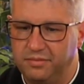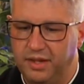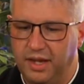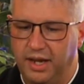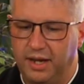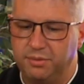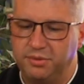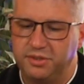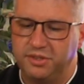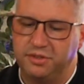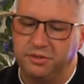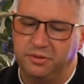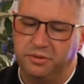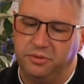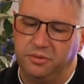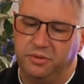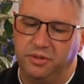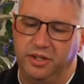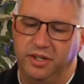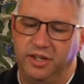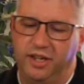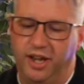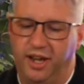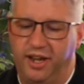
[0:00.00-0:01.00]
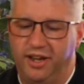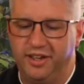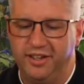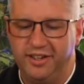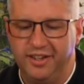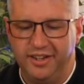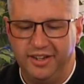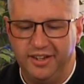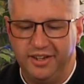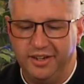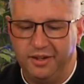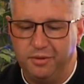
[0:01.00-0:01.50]
Absolutely. Yeah.
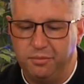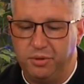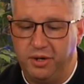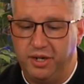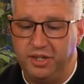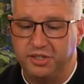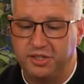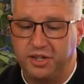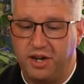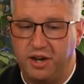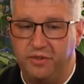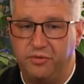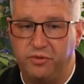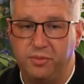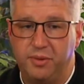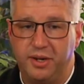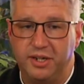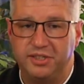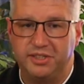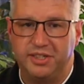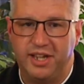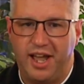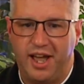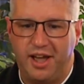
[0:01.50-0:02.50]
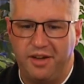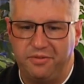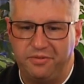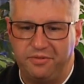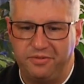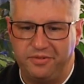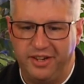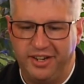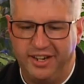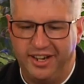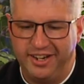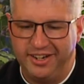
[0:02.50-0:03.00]
Praise God for my staff.
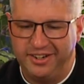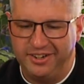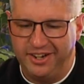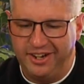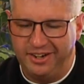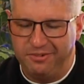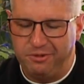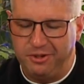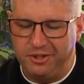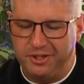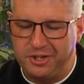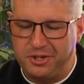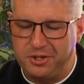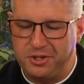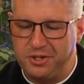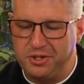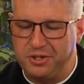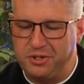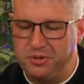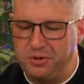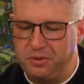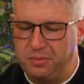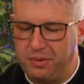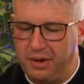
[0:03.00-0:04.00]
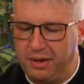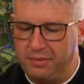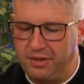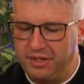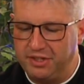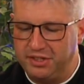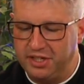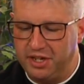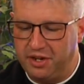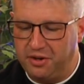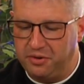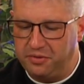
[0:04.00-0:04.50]
I really couldn't do it by
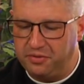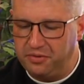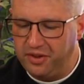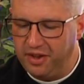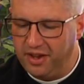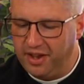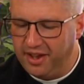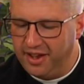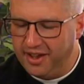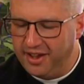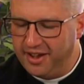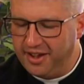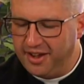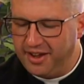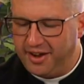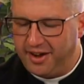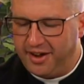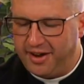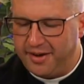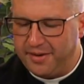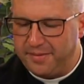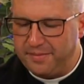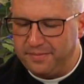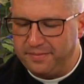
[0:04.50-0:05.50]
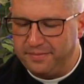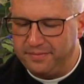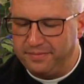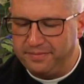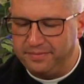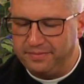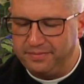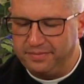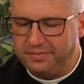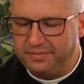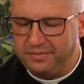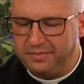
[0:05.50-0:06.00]
myself. But
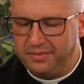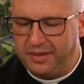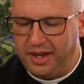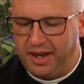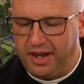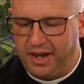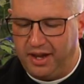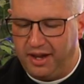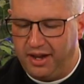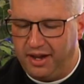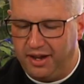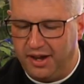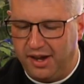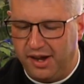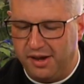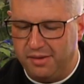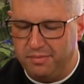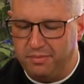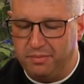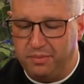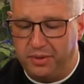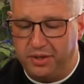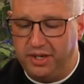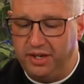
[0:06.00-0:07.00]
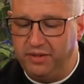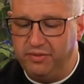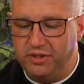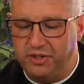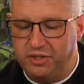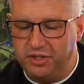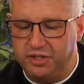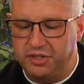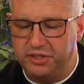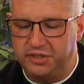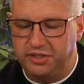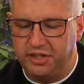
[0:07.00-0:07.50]
even
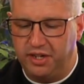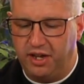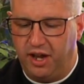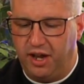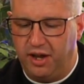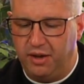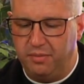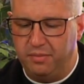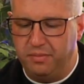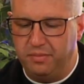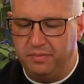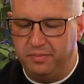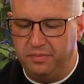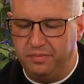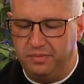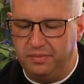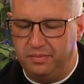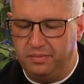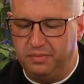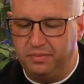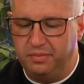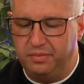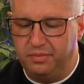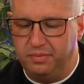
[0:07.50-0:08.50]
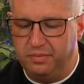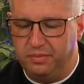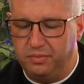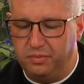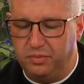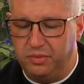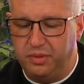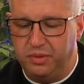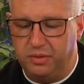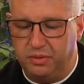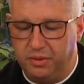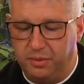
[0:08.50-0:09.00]
just
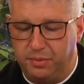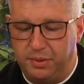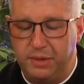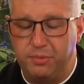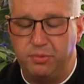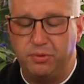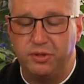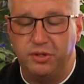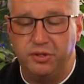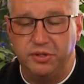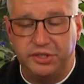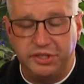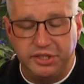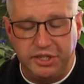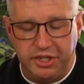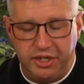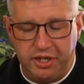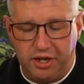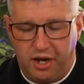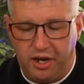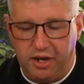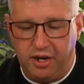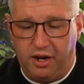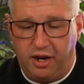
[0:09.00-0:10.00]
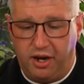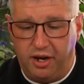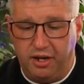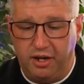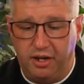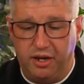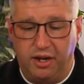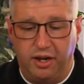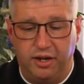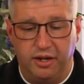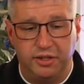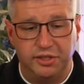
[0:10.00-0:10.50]
the people you see
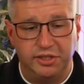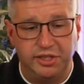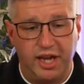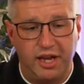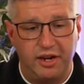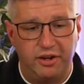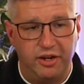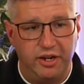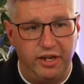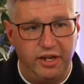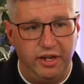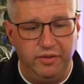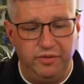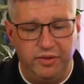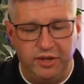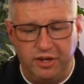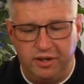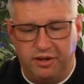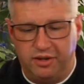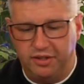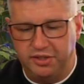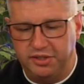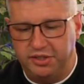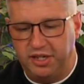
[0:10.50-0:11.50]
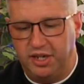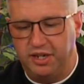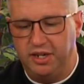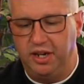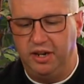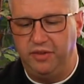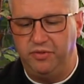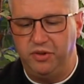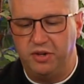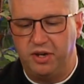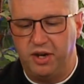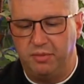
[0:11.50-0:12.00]
on a Saturday evening or a Sunday
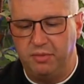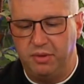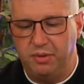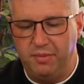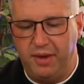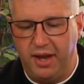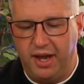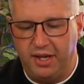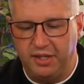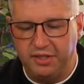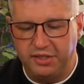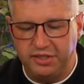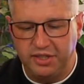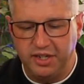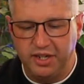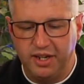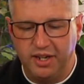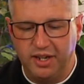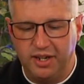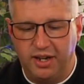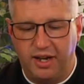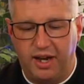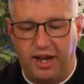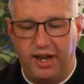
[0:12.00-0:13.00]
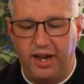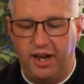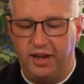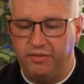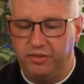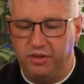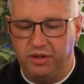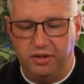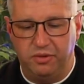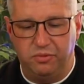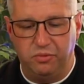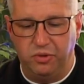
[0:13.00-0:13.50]
if you come to Mass. I have
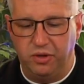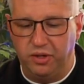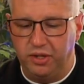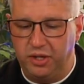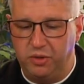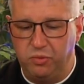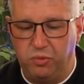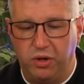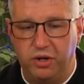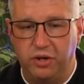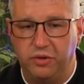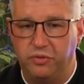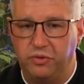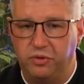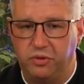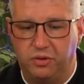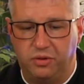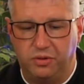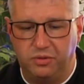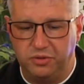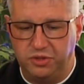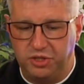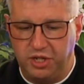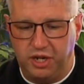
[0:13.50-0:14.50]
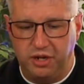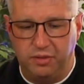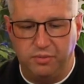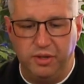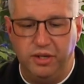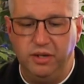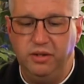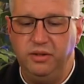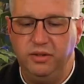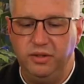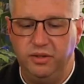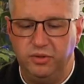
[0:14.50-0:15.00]
a really wonderful
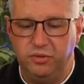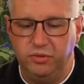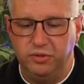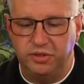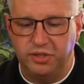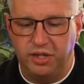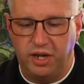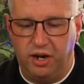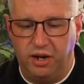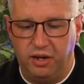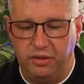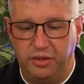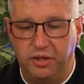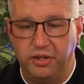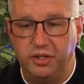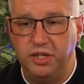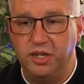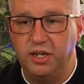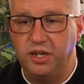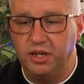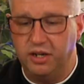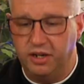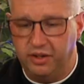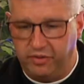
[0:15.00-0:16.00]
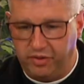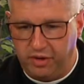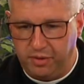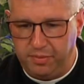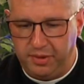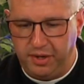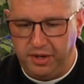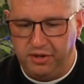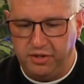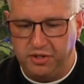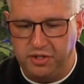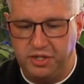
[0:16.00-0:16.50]
gentleman who's the deacon of our
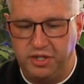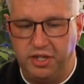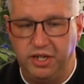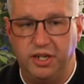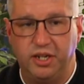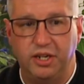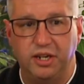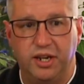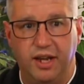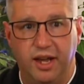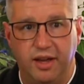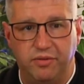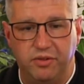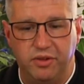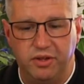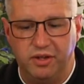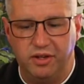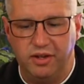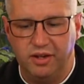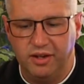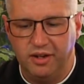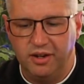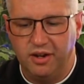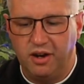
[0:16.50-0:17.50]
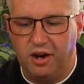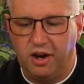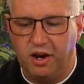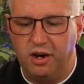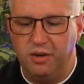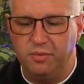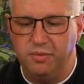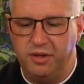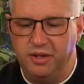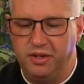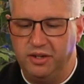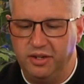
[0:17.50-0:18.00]
parish, Deacon Kevin
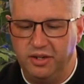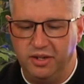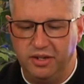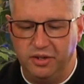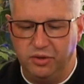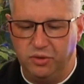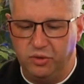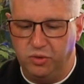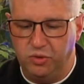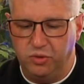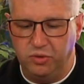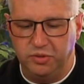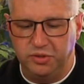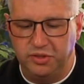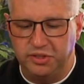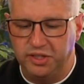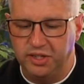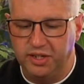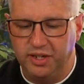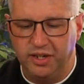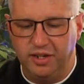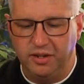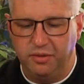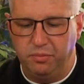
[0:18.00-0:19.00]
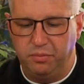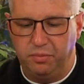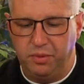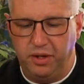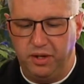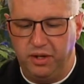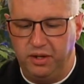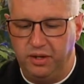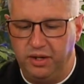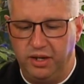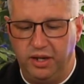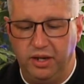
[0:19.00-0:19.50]
Harmon, who's
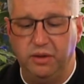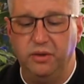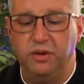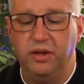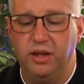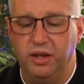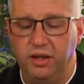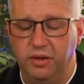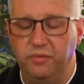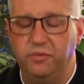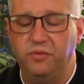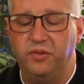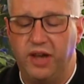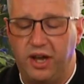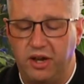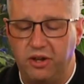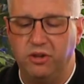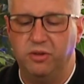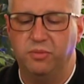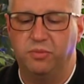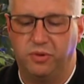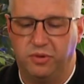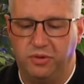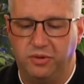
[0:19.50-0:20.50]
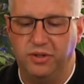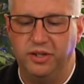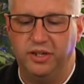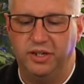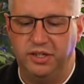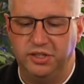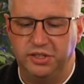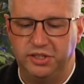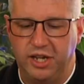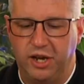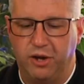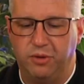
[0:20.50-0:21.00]
been invaluable in
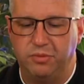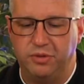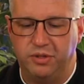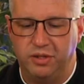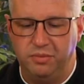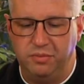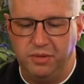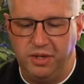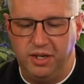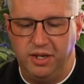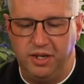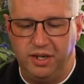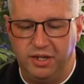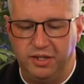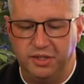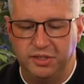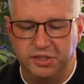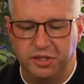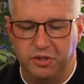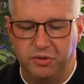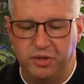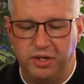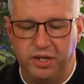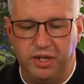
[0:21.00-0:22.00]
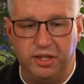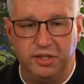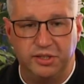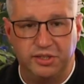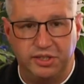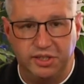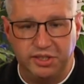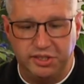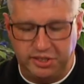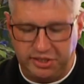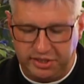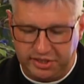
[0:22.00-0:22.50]
his help to me. And so he
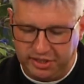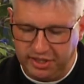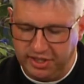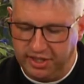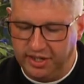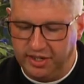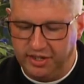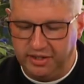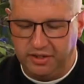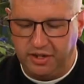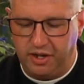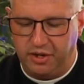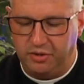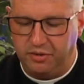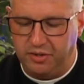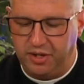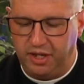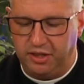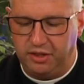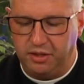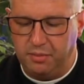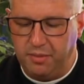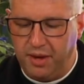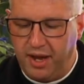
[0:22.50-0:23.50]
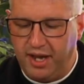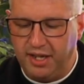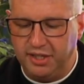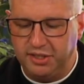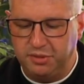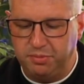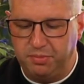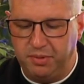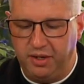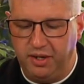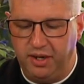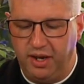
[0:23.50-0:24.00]
assists not only at the Mass,
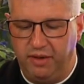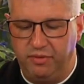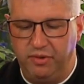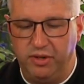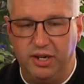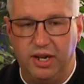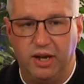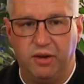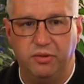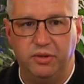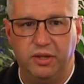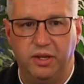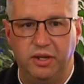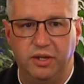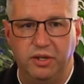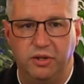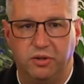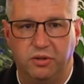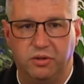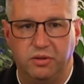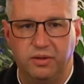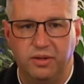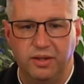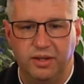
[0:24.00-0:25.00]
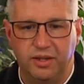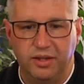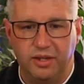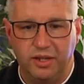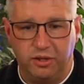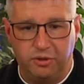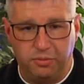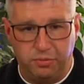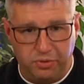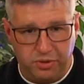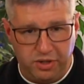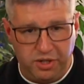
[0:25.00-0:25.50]
but every now and then he'll
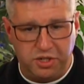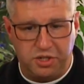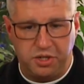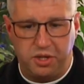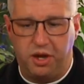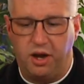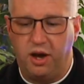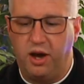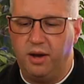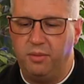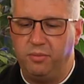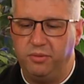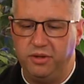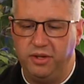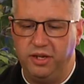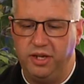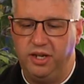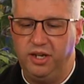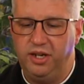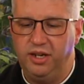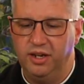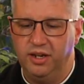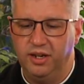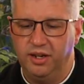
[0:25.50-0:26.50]
preach the homily.